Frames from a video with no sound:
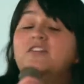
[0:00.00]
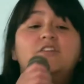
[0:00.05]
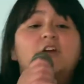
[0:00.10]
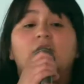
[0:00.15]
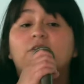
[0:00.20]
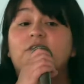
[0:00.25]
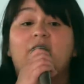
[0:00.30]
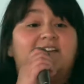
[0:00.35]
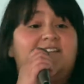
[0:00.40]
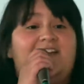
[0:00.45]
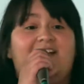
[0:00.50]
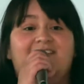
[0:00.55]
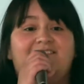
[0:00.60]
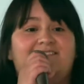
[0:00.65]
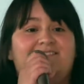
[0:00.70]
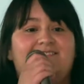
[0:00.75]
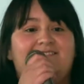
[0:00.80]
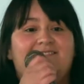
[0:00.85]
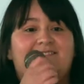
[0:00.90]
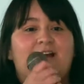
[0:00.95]
No, not yet.
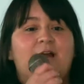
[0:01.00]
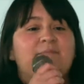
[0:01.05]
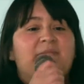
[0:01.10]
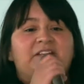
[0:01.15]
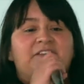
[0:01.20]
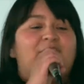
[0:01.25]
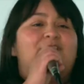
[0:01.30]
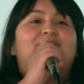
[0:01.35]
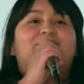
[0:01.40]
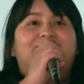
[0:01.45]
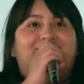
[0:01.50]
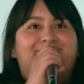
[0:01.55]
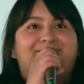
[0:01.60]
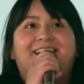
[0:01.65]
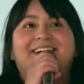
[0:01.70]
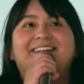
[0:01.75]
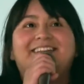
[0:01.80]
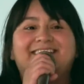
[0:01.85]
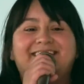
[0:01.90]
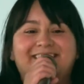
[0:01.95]
I mean, no.
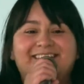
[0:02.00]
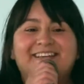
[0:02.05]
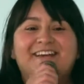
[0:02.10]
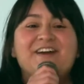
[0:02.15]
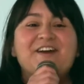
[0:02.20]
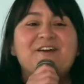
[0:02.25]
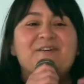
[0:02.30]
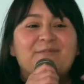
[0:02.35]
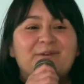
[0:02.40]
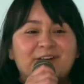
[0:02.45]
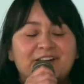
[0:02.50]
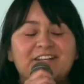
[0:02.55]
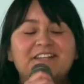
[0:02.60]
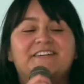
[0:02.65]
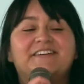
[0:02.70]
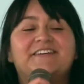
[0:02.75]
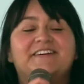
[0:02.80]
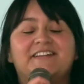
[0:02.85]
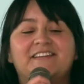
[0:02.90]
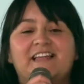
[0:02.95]
We're going
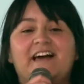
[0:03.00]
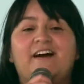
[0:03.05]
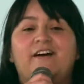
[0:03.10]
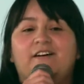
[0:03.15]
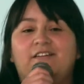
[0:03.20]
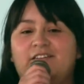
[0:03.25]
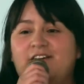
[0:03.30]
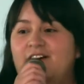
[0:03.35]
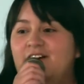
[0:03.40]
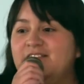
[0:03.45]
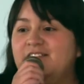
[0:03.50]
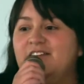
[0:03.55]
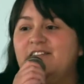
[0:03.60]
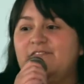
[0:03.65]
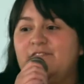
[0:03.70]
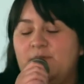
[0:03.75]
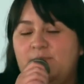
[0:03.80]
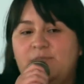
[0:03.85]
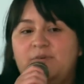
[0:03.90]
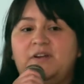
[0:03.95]
to allow
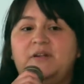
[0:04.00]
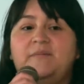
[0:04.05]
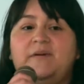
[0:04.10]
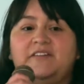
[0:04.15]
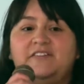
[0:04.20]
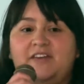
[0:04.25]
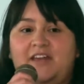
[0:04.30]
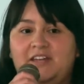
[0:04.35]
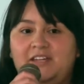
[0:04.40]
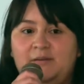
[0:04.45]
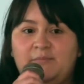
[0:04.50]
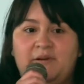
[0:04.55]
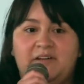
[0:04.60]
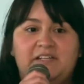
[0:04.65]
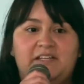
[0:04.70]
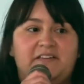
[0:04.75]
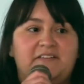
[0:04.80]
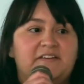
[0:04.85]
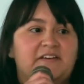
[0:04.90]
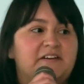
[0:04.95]
content from pretty much
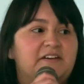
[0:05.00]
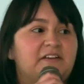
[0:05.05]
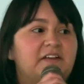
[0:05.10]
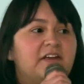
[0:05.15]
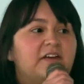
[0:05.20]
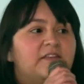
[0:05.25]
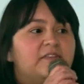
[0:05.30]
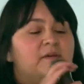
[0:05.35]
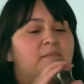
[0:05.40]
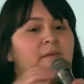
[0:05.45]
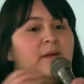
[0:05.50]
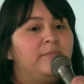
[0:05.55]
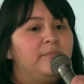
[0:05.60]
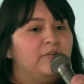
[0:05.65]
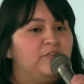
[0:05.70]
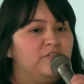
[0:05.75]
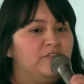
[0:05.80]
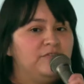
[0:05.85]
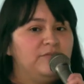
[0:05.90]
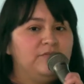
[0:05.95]
anybody. The
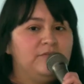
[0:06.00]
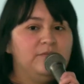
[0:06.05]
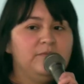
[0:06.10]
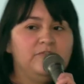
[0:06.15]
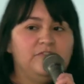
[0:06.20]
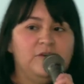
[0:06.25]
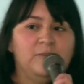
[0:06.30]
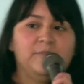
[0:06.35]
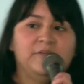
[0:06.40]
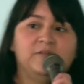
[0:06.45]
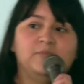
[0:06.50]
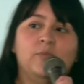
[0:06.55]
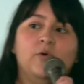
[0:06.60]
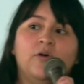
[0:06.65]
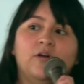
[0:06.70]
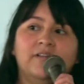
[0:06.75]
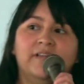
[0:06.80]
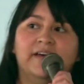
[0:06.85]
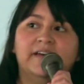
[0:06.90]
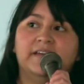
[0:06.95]
membership is
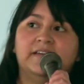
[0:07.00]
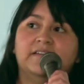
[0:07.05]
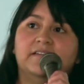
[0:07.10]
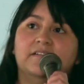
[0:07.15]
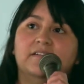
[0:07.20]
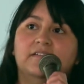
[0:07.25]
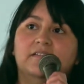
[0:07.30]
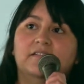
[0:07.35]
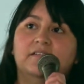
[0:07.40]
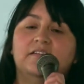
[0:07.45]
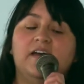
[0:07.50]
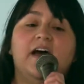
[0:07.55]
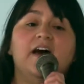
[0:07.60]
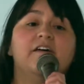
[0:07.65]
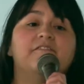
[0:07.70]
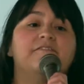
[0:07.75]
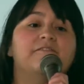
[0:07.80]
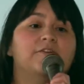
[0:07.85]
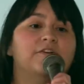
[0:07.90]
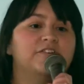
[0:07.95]
more like to
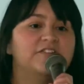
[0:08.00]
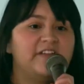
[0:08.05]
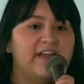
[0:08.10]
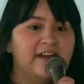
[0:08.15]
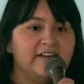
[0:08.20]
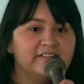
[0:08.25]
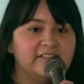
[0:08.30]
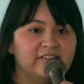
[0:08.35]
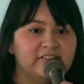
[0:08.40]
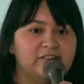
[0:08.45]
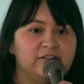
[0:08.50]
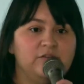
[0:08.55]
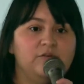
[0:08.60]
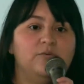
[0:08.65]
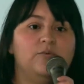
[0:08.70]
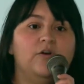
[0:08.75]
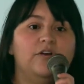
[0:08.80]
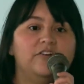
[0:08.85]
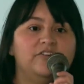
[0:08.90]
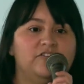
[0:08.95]
have first access to the
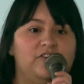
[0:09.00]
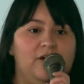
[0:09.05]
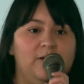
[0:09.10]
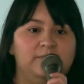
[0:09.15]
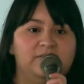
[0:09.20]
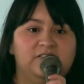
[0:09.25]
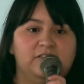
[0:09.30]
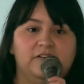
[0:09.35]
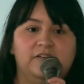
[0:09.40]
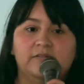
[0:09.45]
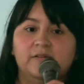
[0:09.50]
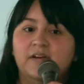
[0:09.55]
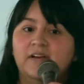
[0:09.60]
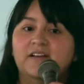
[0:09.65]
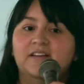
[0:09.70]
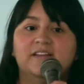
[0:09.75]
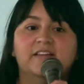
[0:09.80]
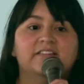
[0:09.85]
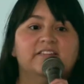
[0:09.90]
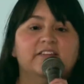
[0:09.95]
workshop. So
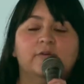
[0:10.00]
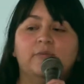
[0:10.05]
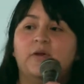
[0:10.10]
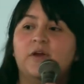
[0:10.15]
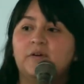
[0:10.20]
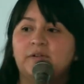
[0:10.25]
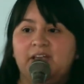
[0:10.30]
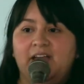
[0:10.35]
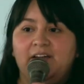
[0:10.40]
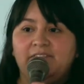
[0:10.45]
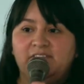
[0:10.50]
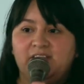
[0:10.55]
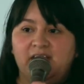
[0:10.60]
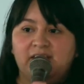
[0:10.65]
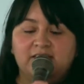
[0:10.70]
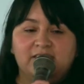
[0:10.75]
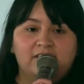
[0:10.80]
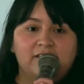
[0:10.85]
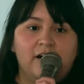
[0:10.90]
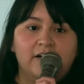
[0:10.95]
let's say we only have
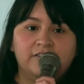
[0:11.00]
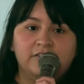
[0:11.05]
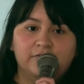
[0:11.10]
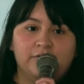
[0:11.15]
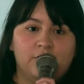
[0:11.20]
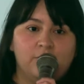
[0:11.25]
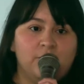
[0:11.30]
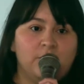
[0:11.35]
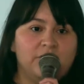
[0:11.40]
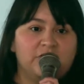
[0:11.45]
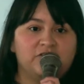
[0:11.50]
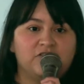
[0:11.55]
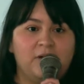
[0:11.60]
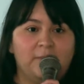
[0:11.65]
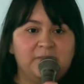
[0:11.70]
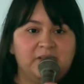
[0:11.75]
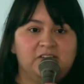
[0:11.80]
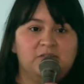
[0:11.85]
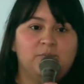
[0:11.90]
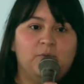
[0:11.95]
10 slots for a
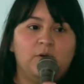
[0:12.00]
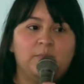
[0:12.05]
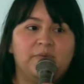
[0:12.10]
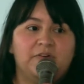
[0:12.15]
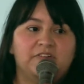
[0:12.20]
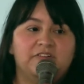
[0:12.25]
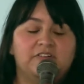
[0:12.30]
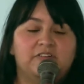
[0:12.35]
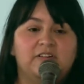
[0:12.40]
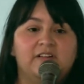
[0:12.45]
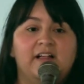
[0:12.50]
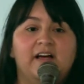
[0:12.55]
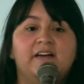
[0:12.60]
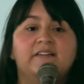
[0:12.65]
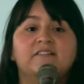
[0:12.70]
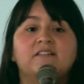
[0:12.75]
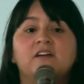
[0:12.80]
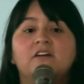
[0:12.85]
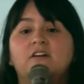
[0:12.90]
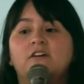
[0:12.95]
workshop that's more
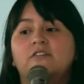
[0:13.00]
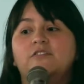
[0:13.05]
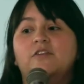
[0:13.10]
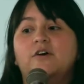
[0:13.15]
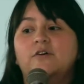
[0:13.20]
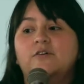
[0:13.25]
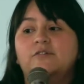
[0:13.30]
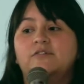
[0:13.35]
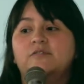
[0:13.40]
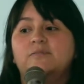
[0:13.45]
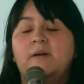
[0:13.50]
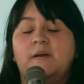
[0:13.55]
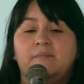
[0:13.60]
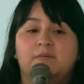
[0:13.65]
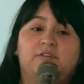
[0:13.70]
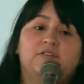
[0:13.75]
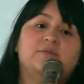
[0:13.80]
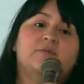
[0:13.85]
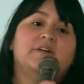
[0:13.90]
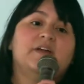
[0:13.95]
personalized. Those
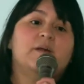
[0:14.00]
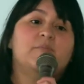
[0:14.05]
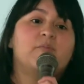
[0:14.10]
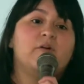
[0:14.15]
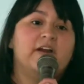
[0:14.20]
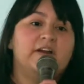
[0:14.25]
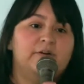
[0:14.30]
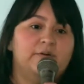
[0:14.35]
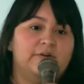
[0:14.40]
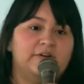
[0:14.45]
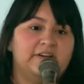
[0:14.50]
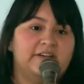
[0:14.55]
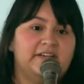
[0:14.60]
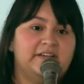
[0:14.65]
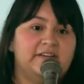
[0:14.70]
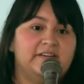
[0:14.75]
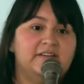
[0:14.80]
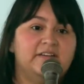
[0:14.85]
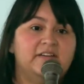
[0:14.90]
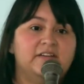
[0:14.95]
members will get
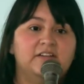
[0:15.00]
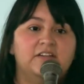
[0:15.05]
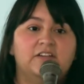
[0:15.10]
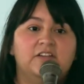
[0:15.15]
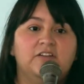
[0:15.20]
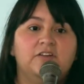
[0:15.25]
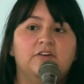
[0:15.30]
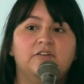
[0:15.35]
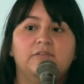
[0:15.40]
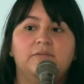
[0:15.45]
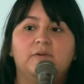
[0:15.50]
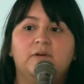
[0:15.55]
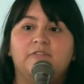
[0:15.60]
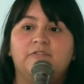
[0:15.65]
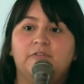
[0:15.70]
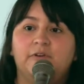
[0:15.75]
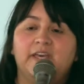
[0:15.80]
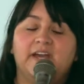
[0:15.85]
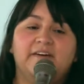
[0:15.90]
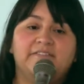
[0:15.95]
priority. You know,
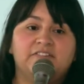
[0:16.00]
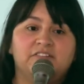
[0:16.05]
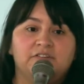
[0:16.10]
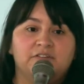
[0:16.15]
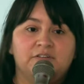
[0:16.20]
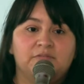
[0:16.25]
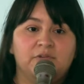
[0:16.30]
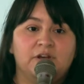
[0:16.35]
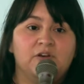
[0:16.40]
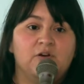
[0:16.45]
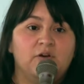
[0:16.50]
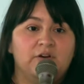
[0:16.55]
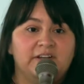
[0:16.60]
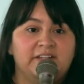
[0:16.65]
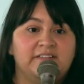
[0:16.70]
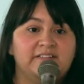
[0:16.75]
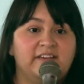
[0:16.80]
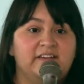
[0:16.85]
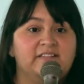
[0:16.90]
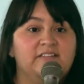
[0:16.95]
if we have certain
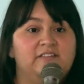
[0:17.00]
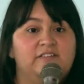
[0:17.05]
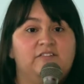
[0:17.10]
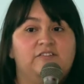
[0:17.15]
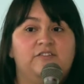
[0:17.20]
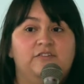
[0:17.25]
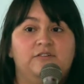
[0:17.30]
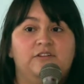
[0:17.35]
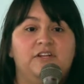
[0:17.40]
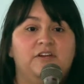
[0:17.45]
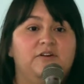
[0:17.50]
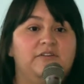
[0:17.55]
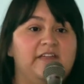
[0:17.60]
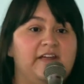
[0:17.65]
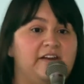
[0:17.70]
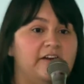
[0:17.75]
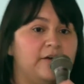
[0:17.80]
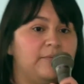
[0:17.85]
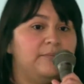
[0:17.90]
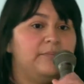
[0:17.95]
recording days in the studio
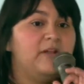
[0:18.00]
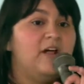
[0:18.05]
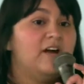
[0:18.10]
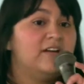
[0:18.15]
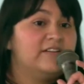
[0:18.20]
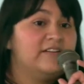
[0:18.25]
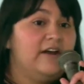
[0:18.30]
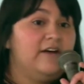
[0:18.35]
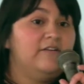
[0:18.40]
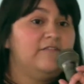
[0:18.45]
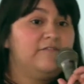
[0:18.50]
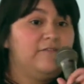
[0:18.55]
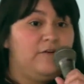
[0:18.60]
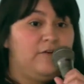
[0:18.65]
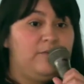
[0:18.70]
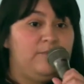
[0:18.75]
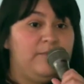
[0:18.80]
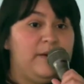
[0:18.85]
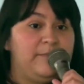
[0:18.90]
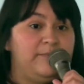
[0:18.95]
that are blocked out
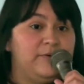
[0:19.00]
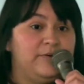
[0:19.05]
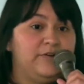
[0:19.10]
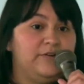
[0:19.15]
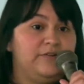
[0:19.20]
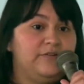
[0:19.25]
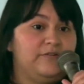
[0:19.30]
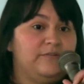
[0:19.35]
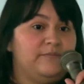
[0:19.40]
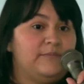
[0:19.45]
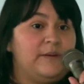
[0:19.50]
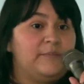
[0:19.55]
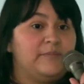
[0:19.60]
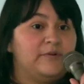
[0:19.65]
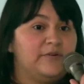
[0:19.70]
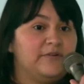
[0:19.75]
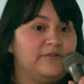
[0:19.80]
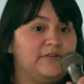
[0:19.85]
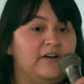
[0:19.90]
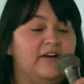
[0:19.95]
for member
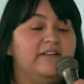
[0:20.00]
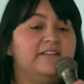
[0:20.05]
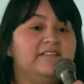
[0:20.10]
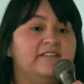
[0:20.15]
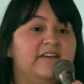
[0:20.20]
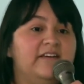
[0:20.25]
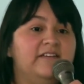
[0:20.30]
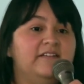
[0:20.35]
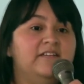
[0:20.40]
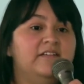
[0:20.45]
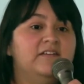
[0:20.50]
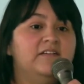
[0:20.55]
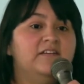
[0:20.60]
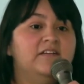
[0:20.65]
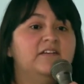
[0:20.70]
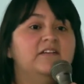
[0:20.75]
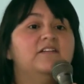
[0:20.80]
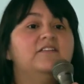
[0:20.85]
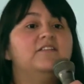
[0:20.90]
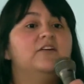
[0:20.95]
content,
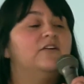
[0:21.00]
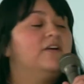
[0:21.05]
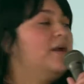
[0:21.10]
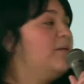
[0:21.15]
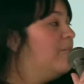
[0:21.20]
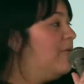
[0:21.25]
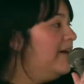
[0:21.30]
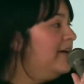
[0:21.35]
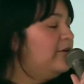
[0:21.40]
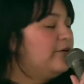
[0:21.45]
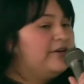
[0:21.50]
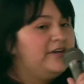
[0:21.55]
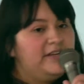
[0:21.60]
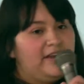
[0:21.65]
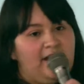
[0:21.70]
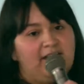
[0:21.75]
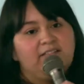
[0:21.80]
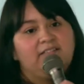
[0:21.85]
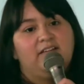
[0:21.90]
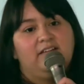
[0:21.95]
they'll get priority
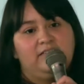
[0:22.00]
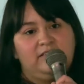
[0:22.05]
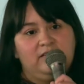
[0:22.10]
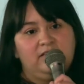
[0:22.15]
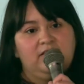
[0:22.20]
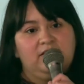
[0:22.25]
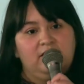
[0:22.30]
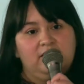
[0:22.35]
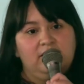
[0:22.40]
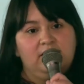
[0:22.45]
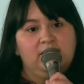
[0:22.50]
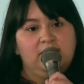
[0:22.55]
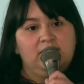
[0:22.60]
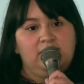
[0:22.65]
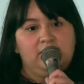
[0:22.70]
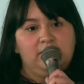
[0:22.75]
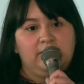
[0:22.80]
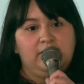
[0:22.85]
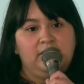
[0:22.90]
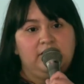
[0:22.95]
access
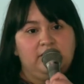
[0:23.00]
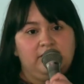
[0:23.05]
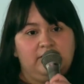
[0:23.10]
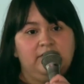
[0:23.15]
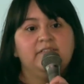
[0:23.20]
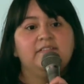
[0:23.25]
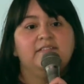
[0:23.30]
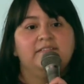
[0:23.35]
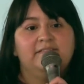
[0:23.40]
to it.